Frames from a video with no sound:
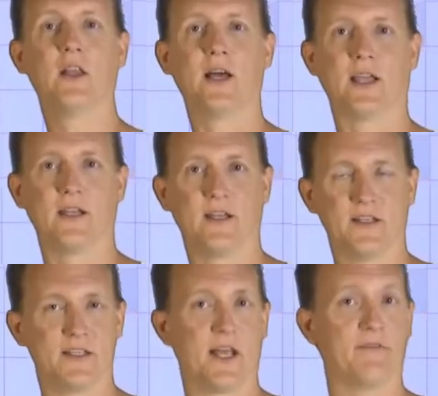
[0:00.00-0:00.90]
line
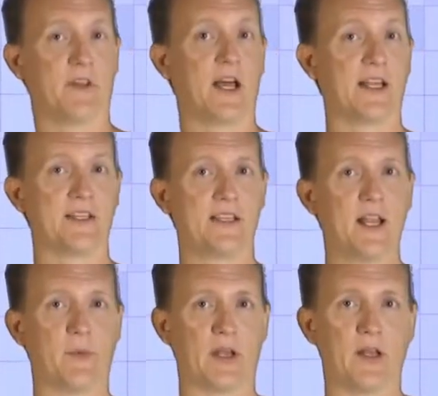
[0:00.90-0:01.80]
instead of a line
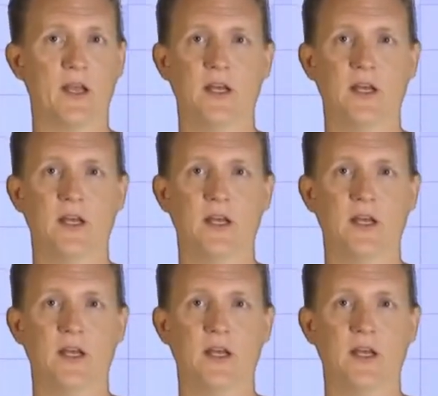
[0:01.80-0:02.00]
segment,